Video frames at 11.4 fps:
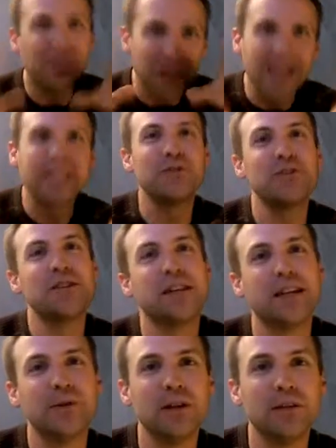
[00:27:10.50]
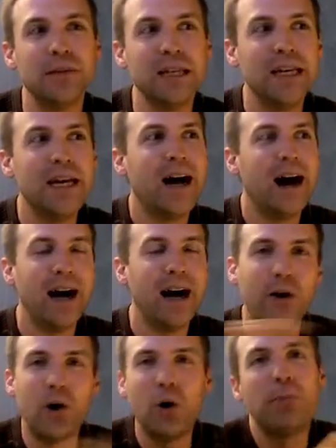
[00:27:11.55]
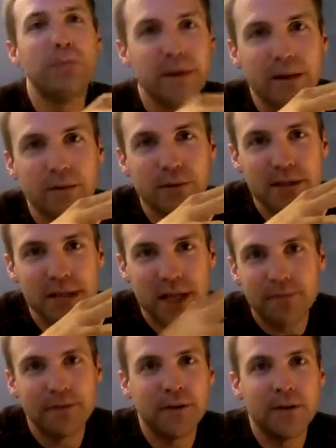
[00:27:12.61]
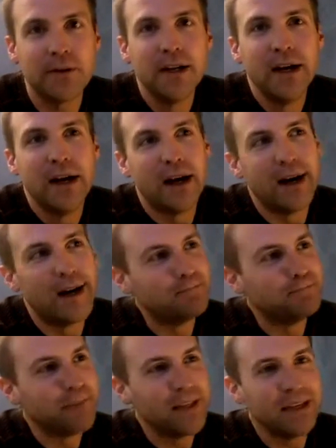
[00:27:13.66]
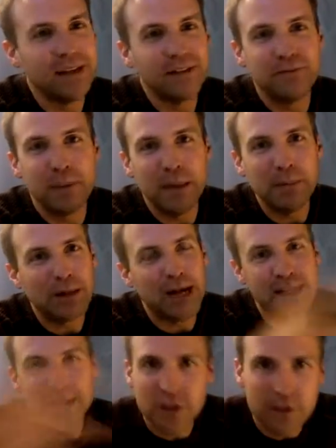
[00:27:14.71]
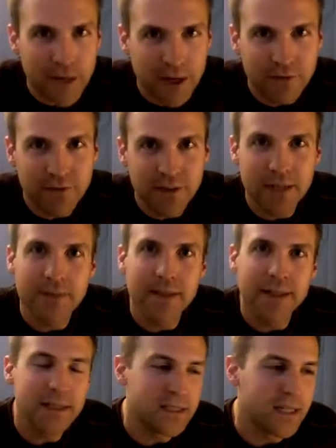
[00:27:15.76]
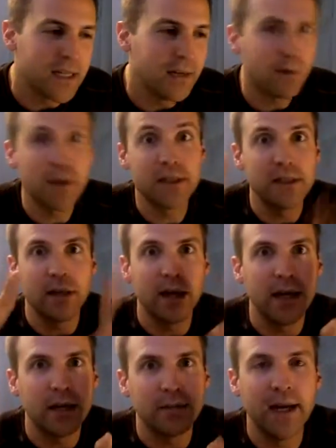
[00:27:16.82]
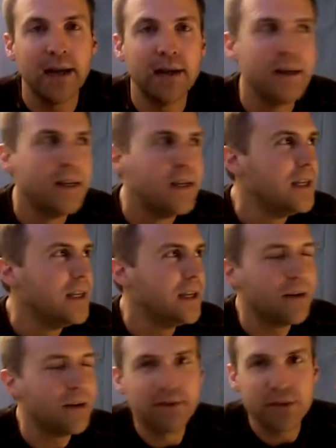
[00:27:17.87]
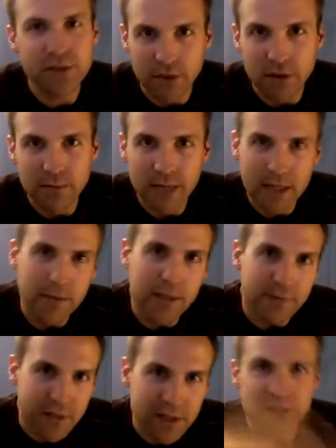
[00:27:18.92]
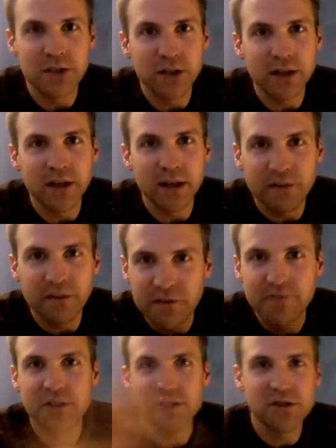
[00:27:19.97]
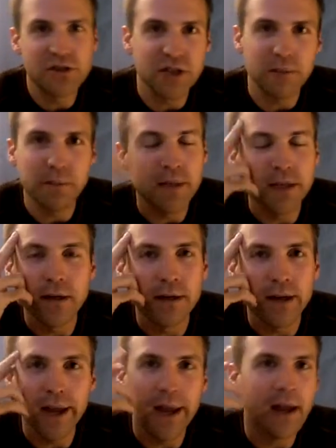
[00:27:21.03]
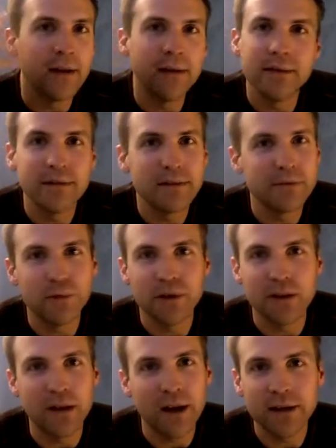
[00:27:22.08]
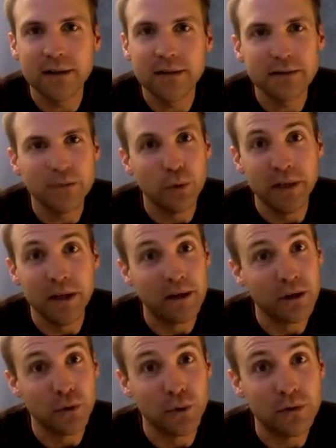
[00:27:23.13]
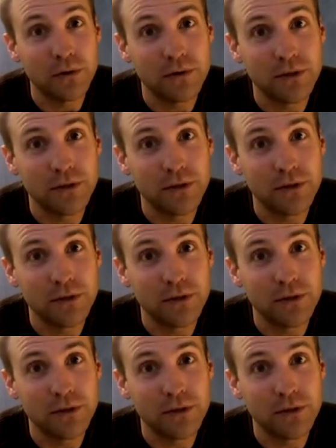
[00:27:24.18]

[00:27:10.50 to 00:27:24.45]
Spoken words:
Thanks for sticking with me. I hope it was helpful. If people ask you about Vim and they say, what's it like, man? You don't have to show them. Maybe if this is good enough, just ship them here, and with luck, we'll be all cool.